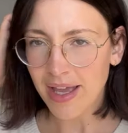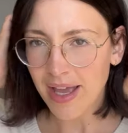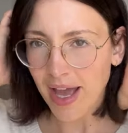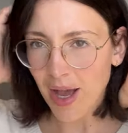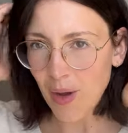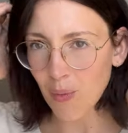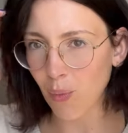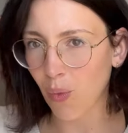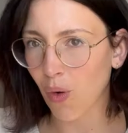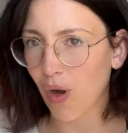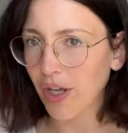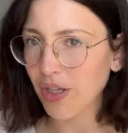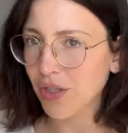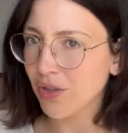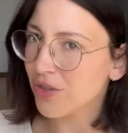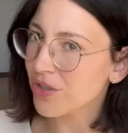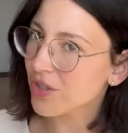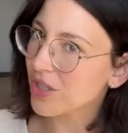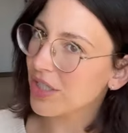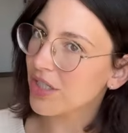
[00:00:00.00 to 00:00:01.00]
And what I
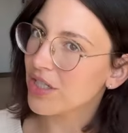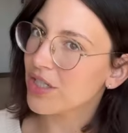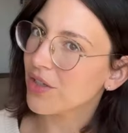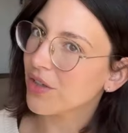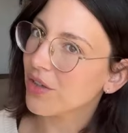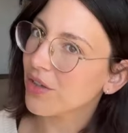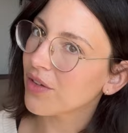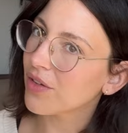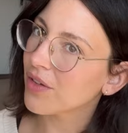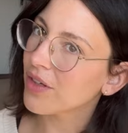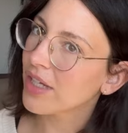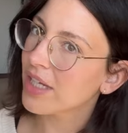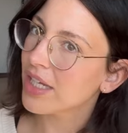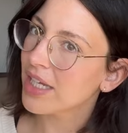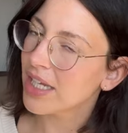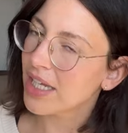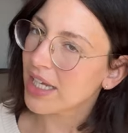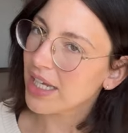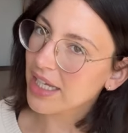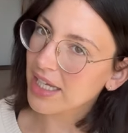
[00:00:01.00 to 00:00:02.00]
usually do
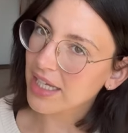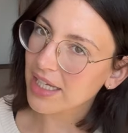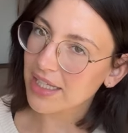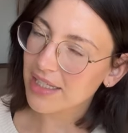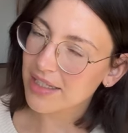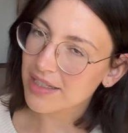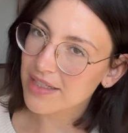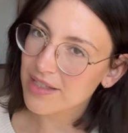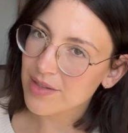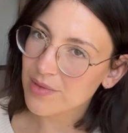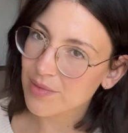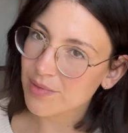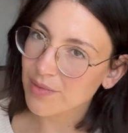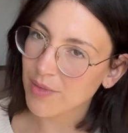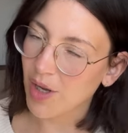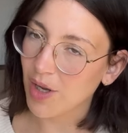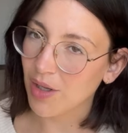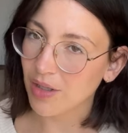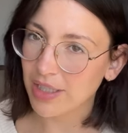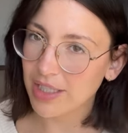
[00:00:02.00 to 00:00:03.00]
is
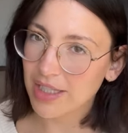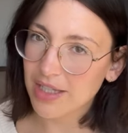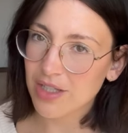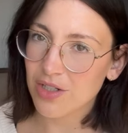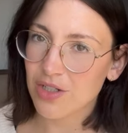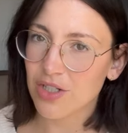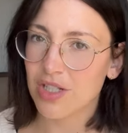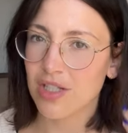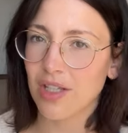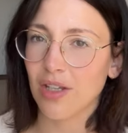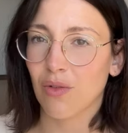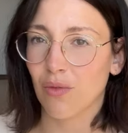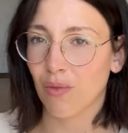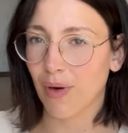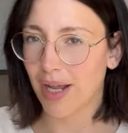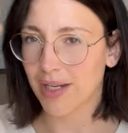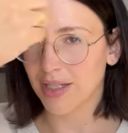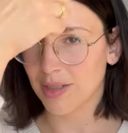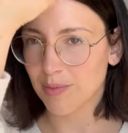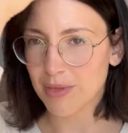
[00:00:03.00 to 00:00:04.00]
I'll either just like
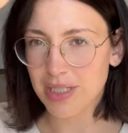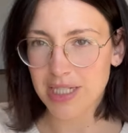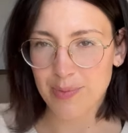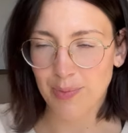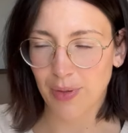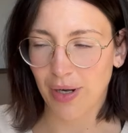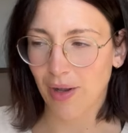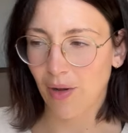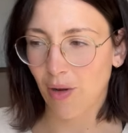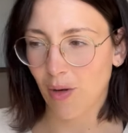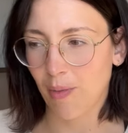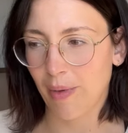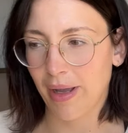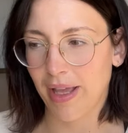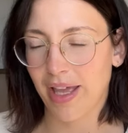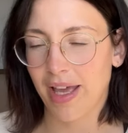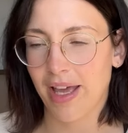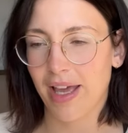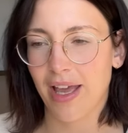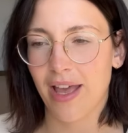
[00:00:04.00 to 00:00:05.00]
randomly spray it on my
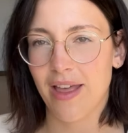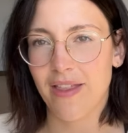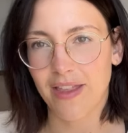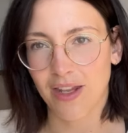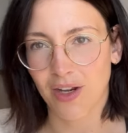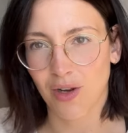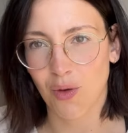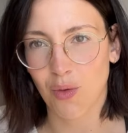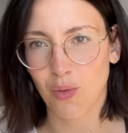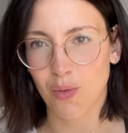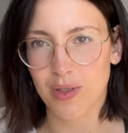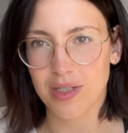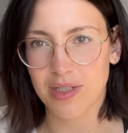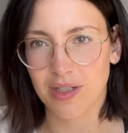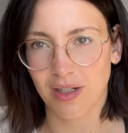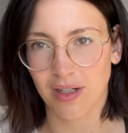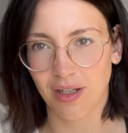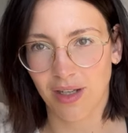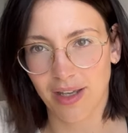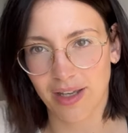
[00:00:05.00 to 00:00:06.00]
hair and then I always kind
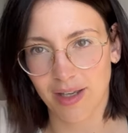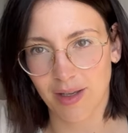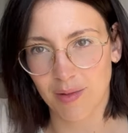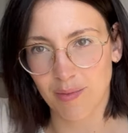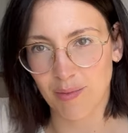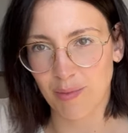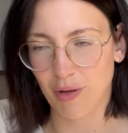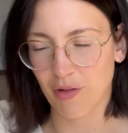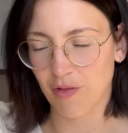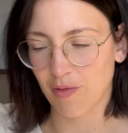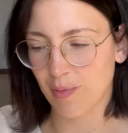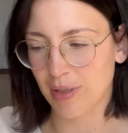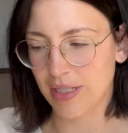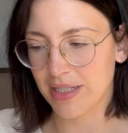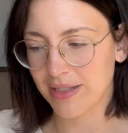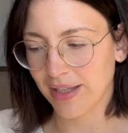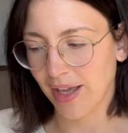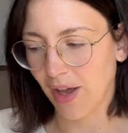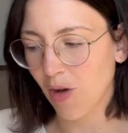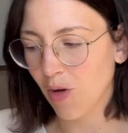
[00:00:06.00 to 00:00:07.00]
of like buff my
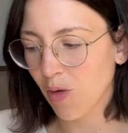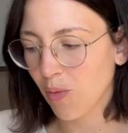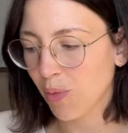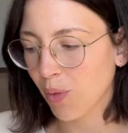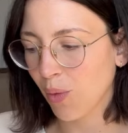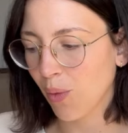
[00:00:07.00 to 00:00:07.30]
scalp,